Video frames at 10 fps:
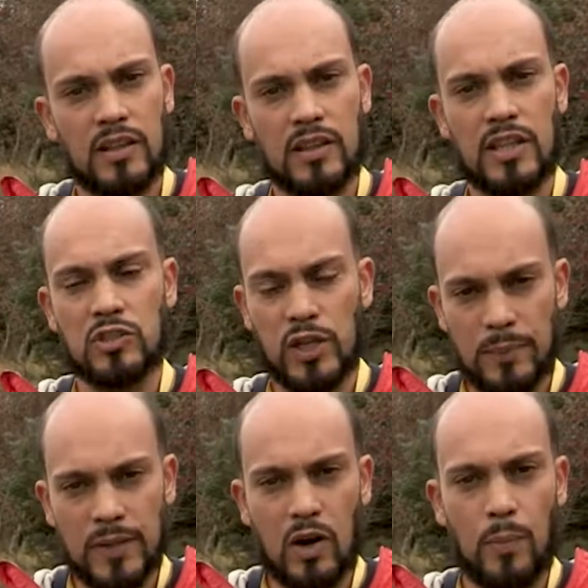The
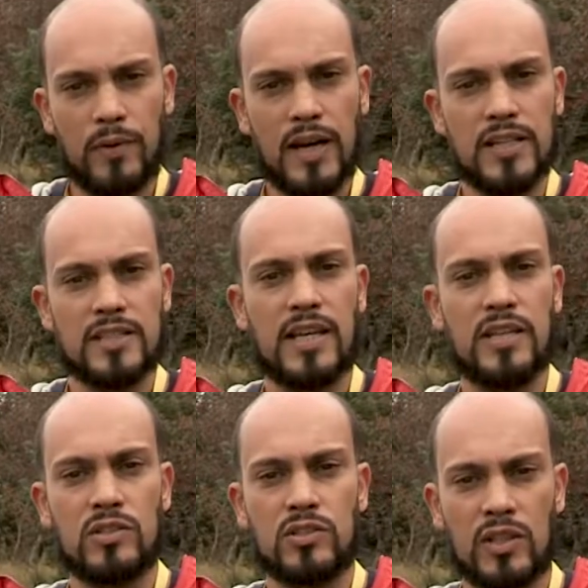treatment operates
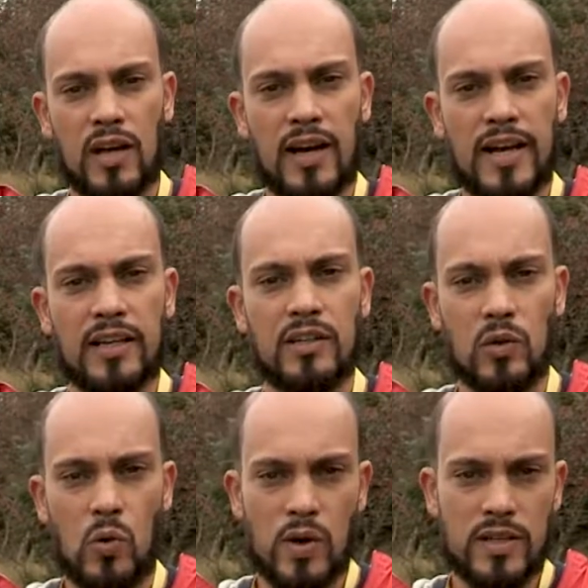in July and
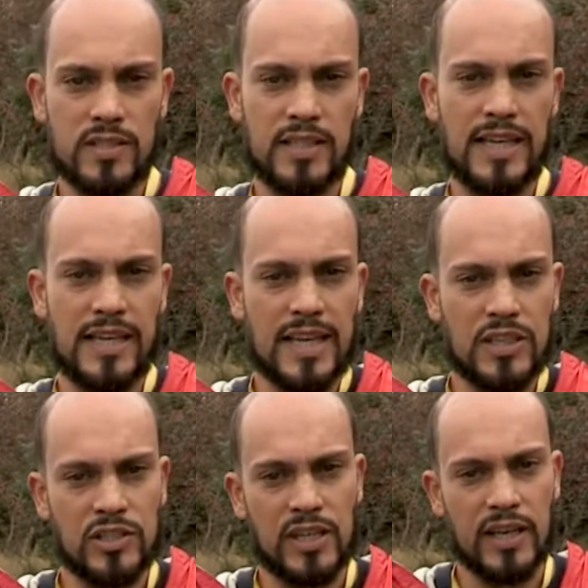August in
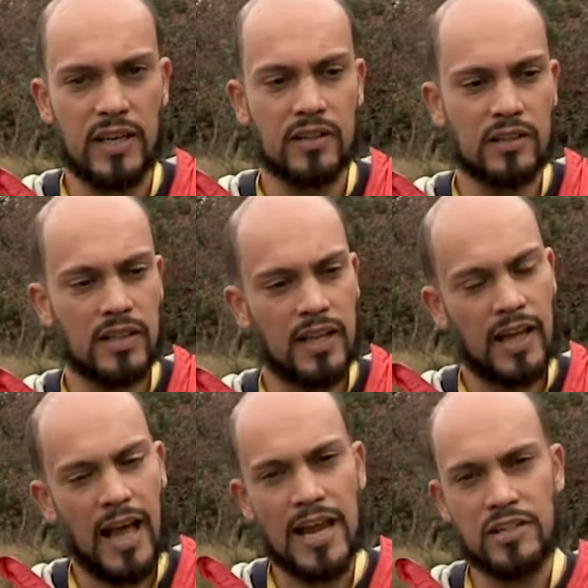each year,
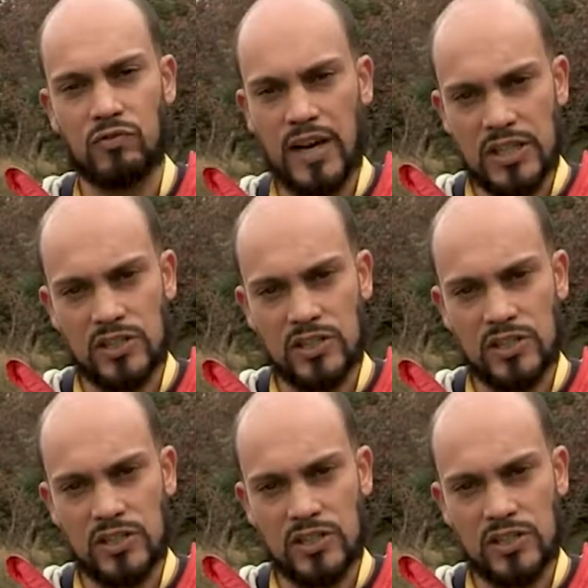and a rain